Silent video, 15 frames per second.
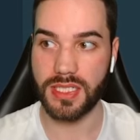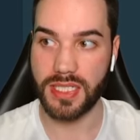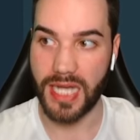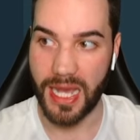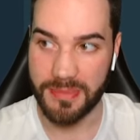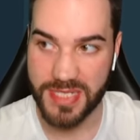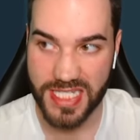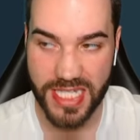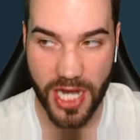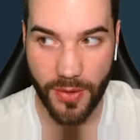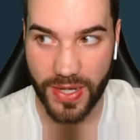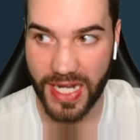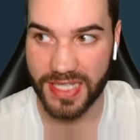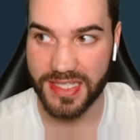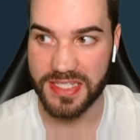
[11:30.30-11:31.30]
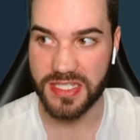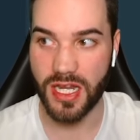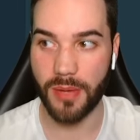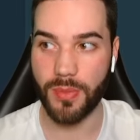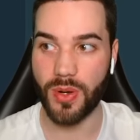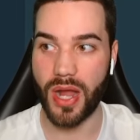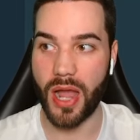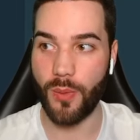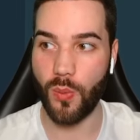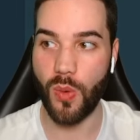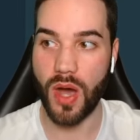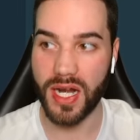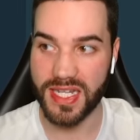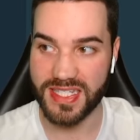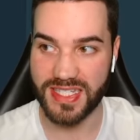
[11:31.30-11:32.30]
I'm staring at this number. I
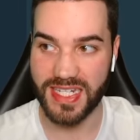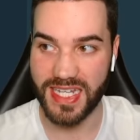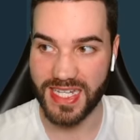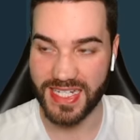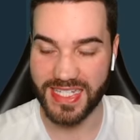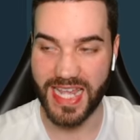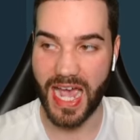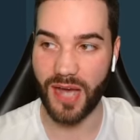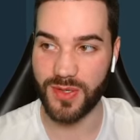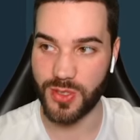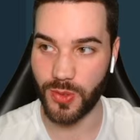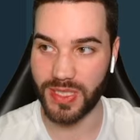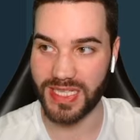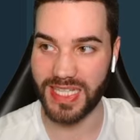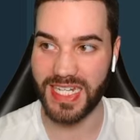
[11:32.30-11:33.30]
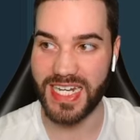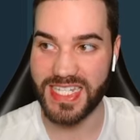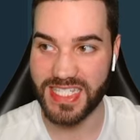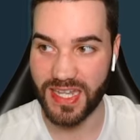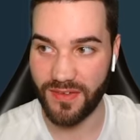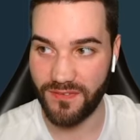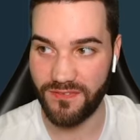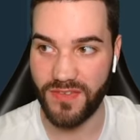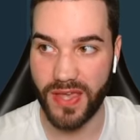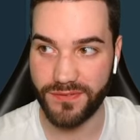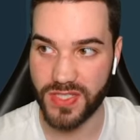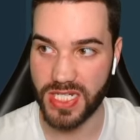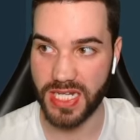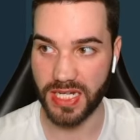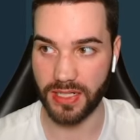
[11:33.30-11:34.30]
want to see it down to at least
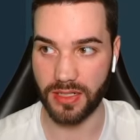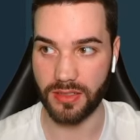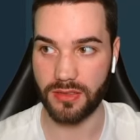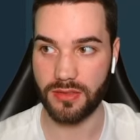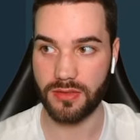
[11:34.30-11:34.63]
fifteen.